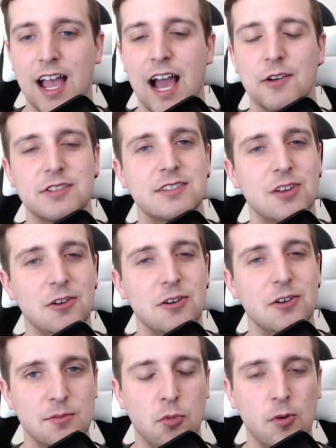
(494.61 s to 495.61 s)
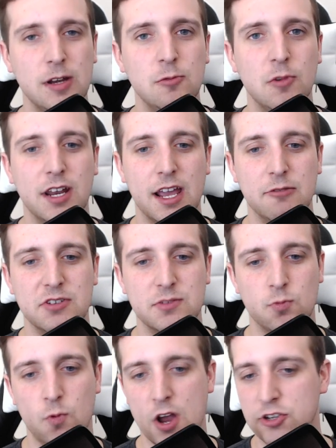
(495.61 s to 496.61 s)
I was so disappointed when I
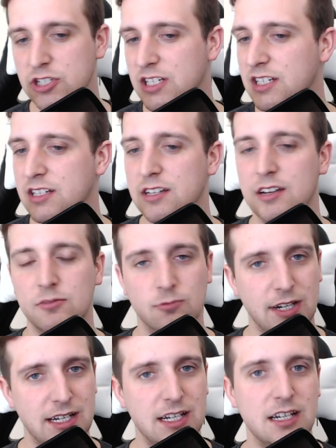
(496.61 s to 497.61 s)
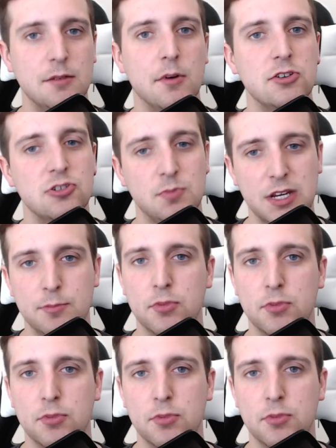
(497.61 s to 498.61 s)
was watching and reading a bunch of
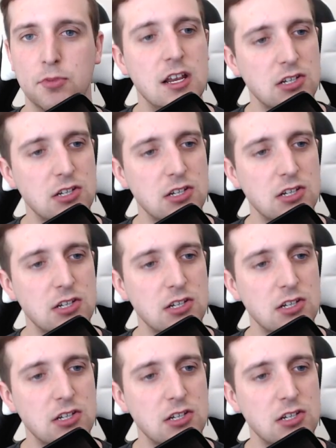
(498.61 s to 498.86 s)
people's